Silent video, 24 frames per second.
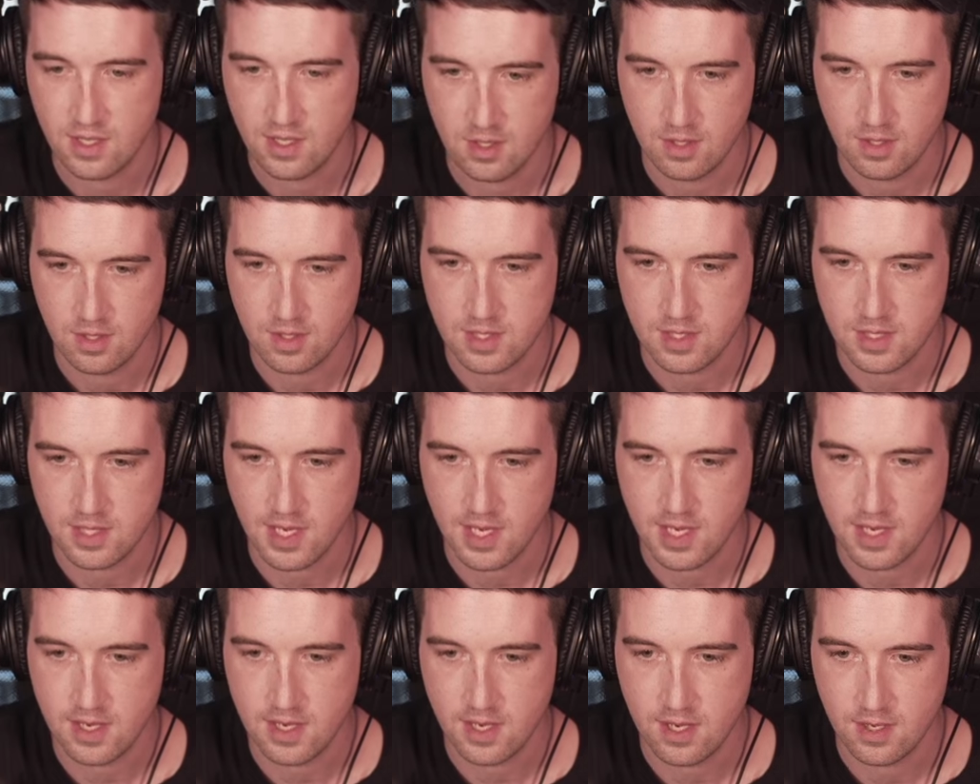It's
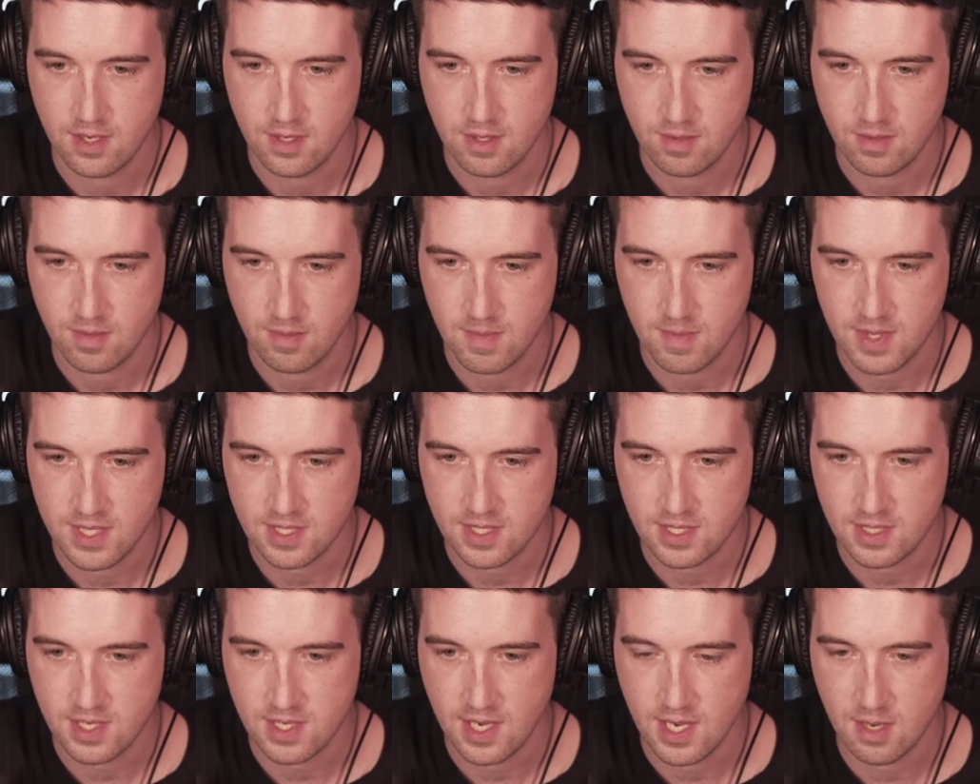like
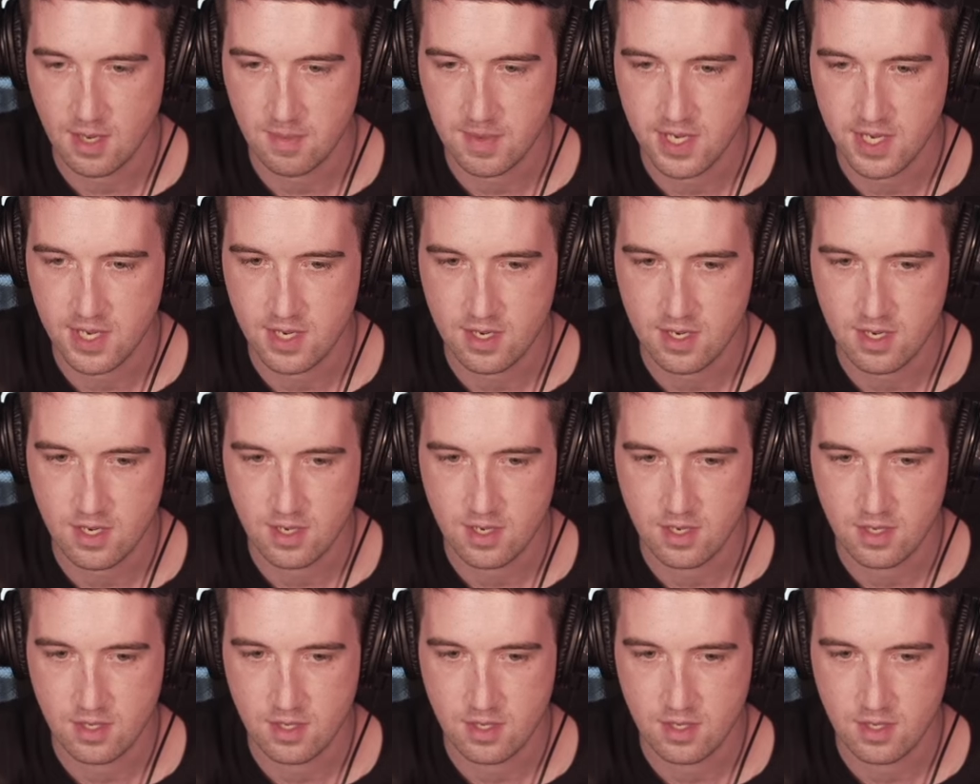missed a tom here.